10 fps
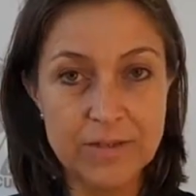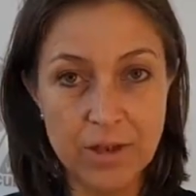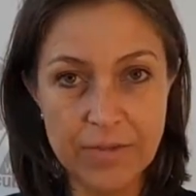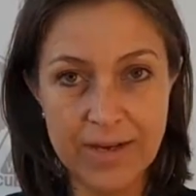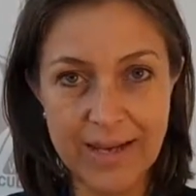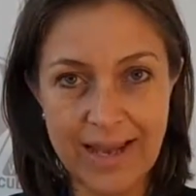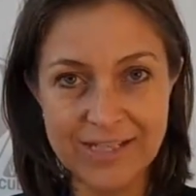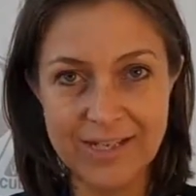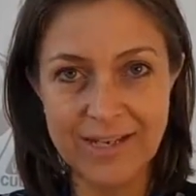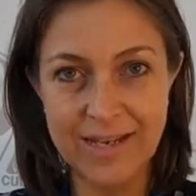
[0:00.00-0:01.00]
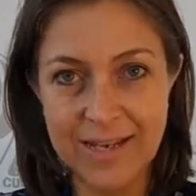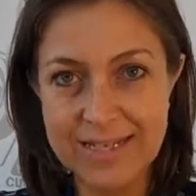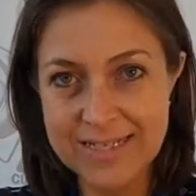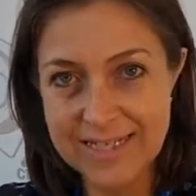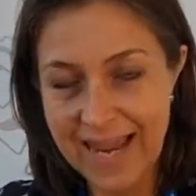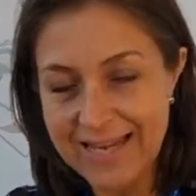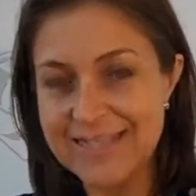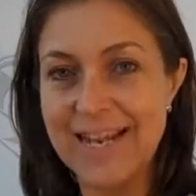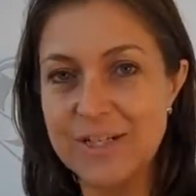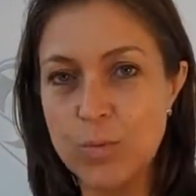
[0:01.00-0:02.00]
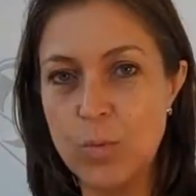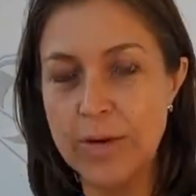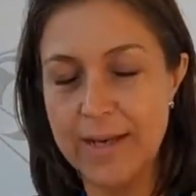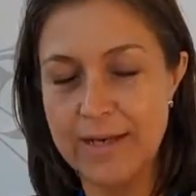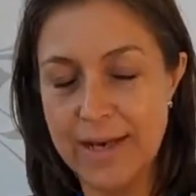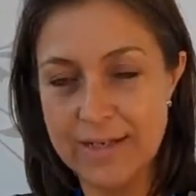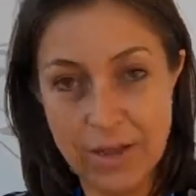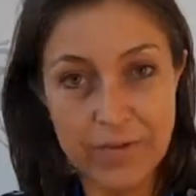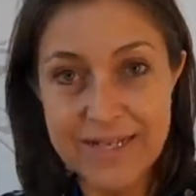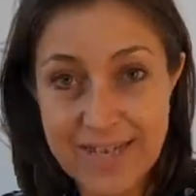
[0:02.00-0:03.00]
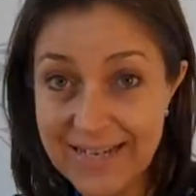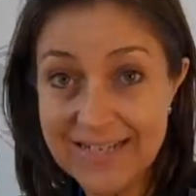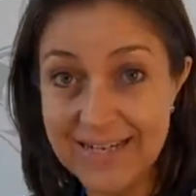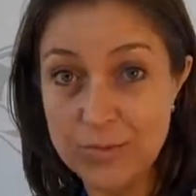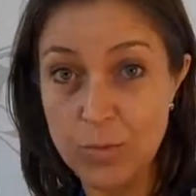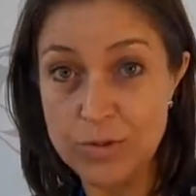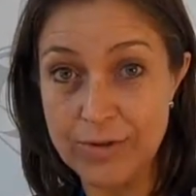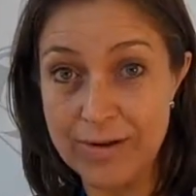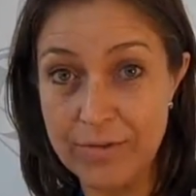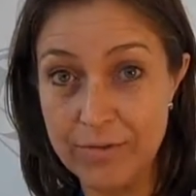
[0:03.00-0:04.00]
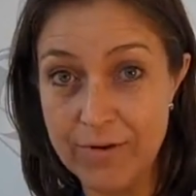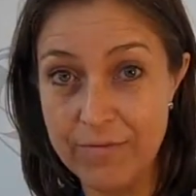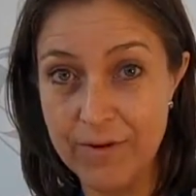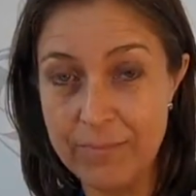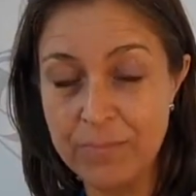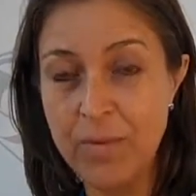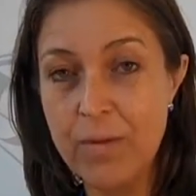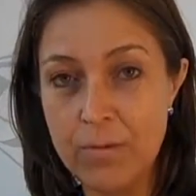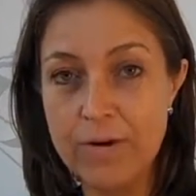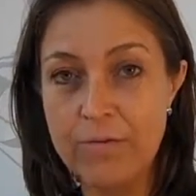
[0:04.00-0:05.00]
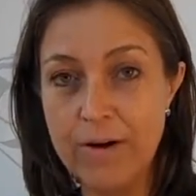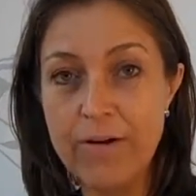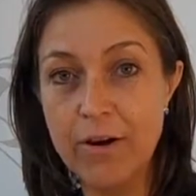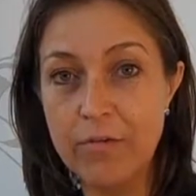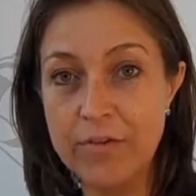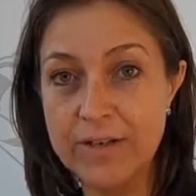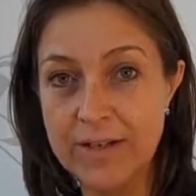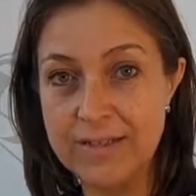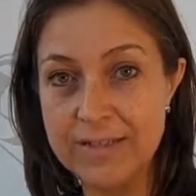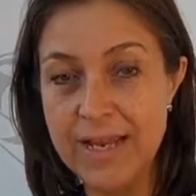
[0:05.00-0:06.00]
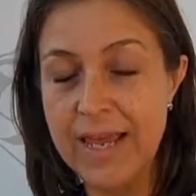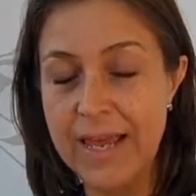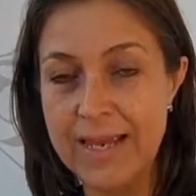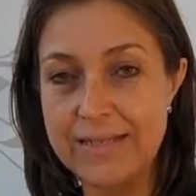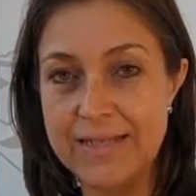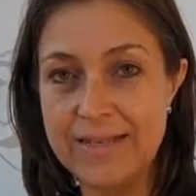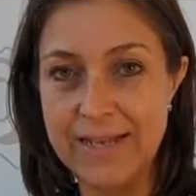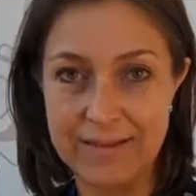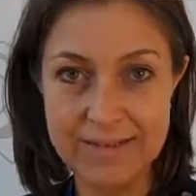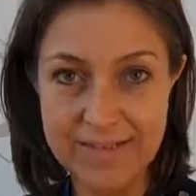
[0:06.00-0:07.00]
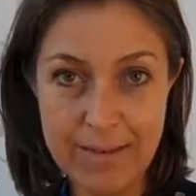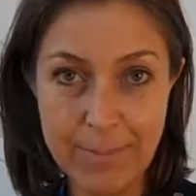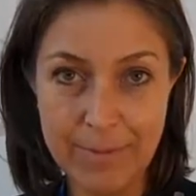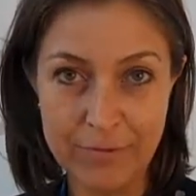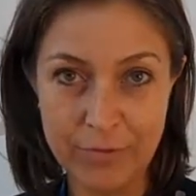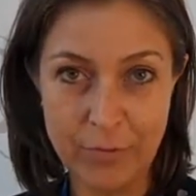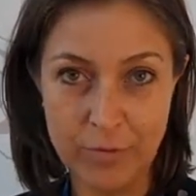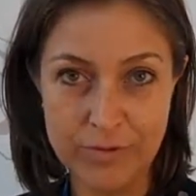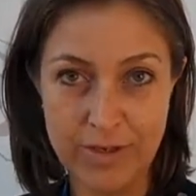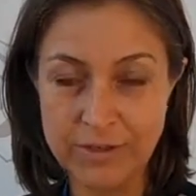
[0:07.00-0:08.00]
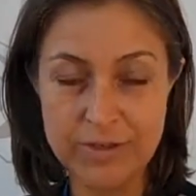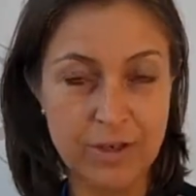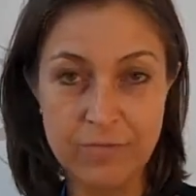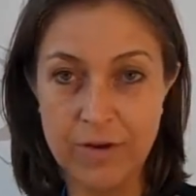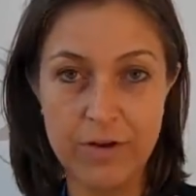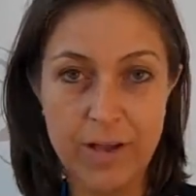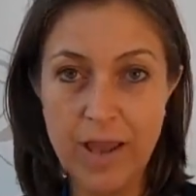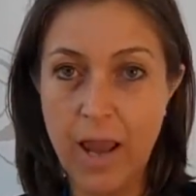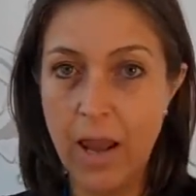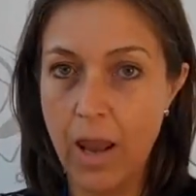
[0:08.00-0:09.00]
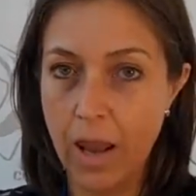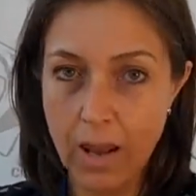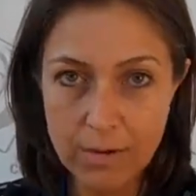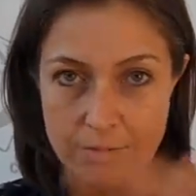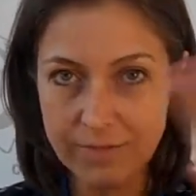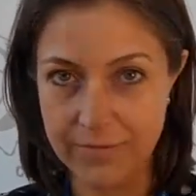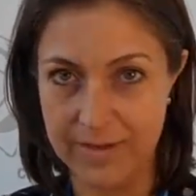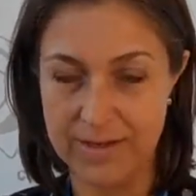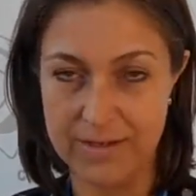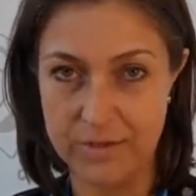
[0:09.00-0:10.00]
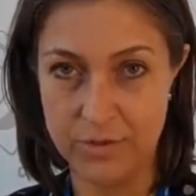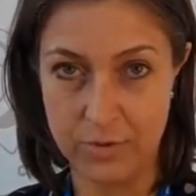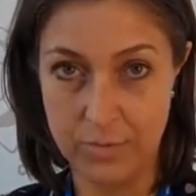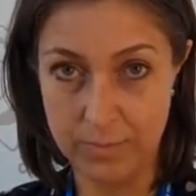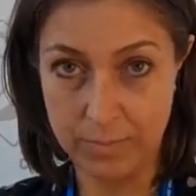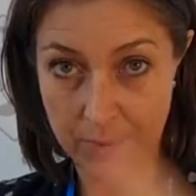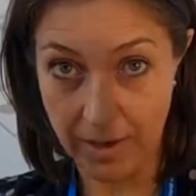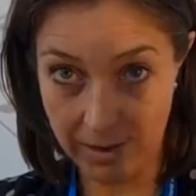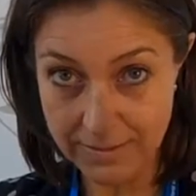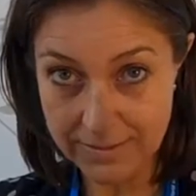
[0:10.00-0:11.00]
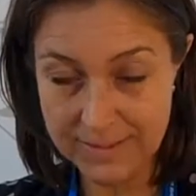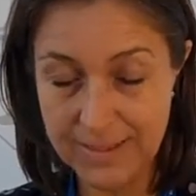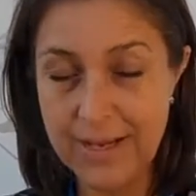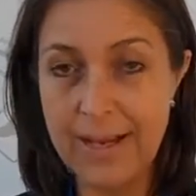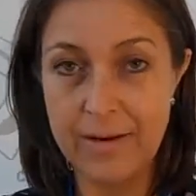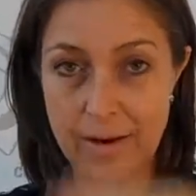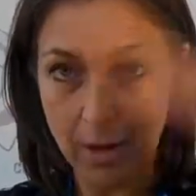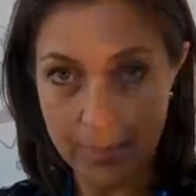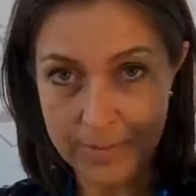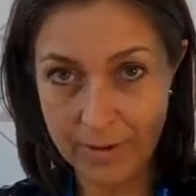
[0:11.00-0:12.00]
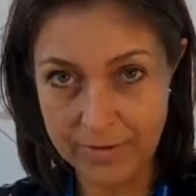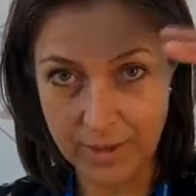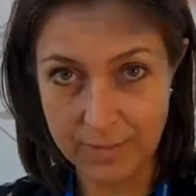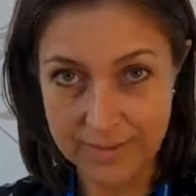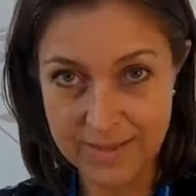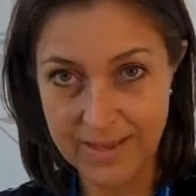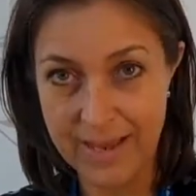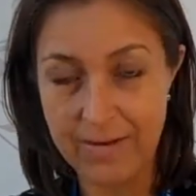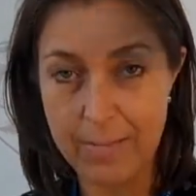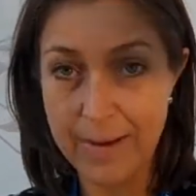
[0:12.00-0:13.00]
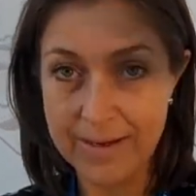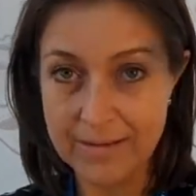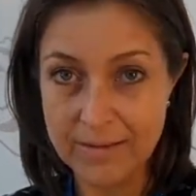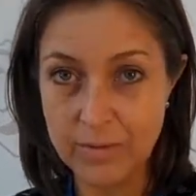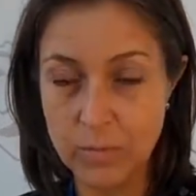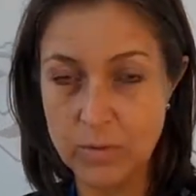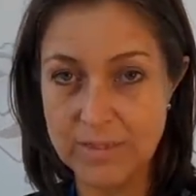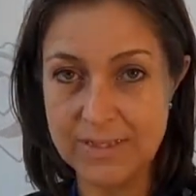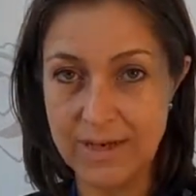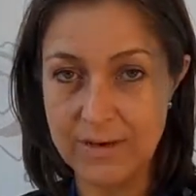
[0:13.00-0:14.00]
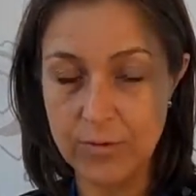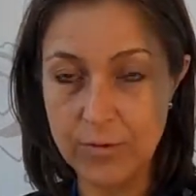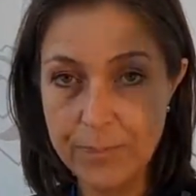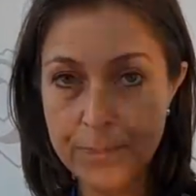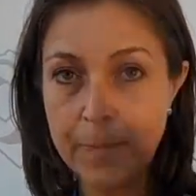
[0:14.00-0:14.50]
not that he actually takes less water. He's not that he takes less water out of the river. What he very often does is take the same amount of water and just convert loads of it into plants. Goes up into the air and back into the water cycle.